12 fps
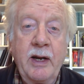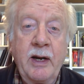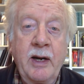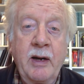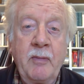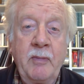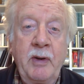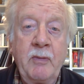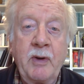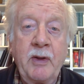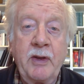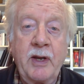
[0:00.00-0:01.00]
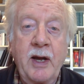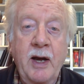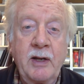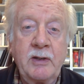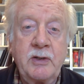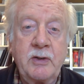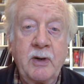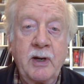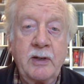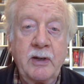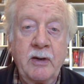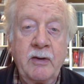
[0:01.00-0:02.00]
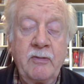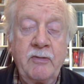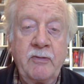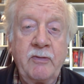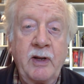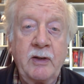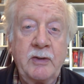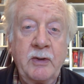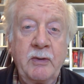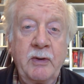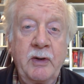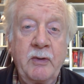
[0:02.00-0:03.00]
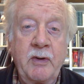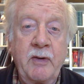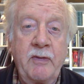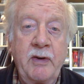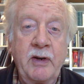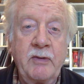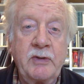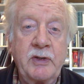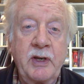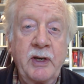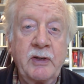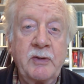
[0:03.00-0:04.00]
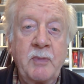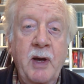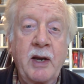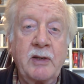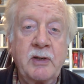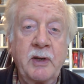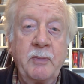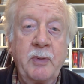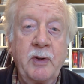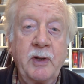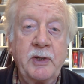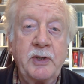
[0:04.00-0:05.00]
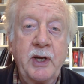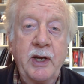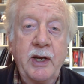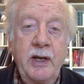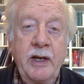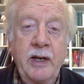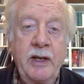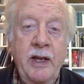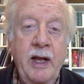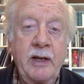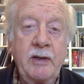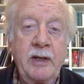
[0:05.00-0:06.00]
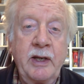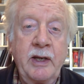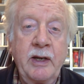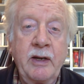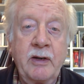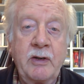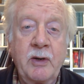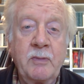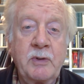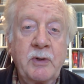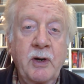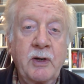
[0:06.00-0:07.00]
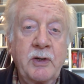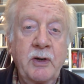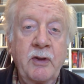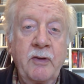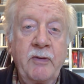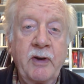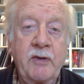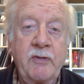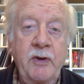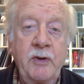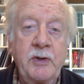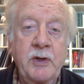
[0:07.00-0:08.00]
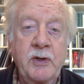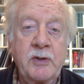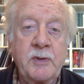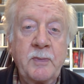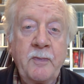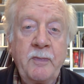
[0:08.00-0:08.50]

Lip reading: Meanwhile, the construct of volatility derivatives is modestly bullish in that the term structure of the VIX futures